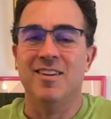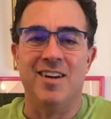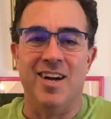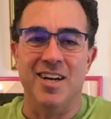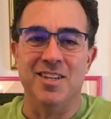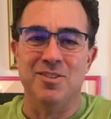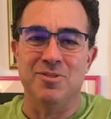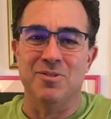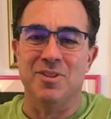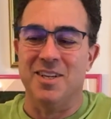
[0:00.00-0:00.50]
I
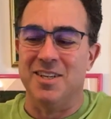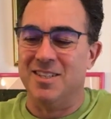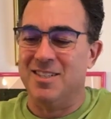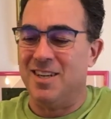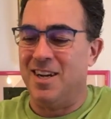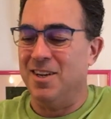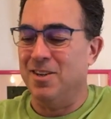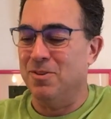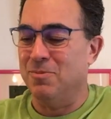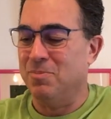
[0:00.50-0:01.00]
do like
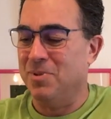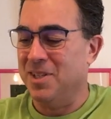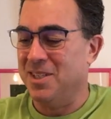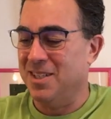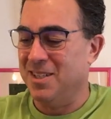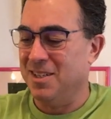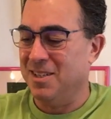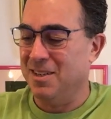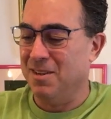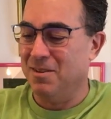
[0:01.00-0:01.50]
tile
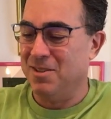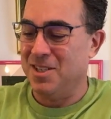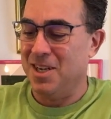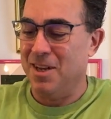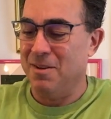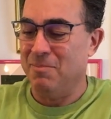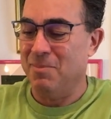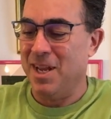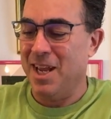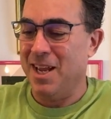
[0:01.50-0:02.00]

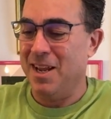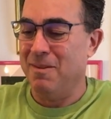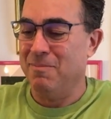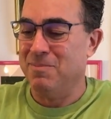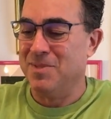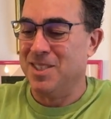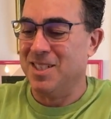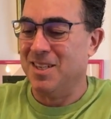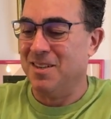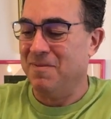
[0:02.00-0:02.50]
type
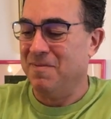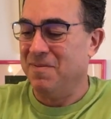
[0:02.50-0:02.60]
games,